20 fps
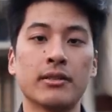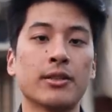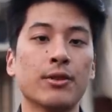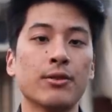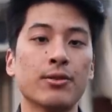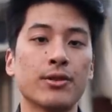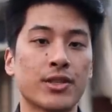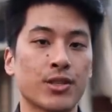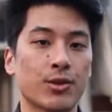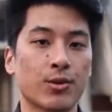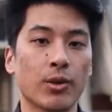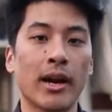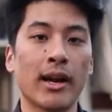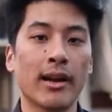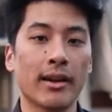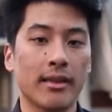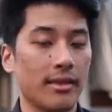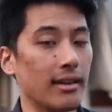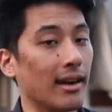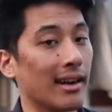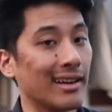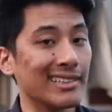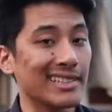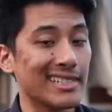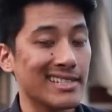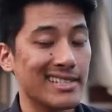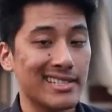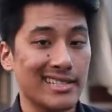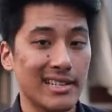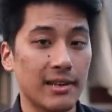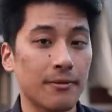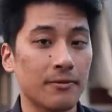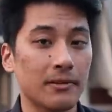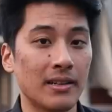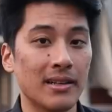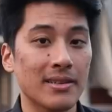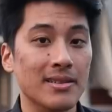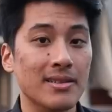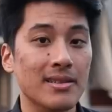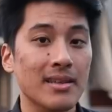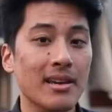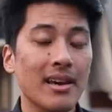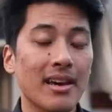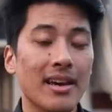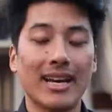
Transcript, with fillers: to strength and stiffness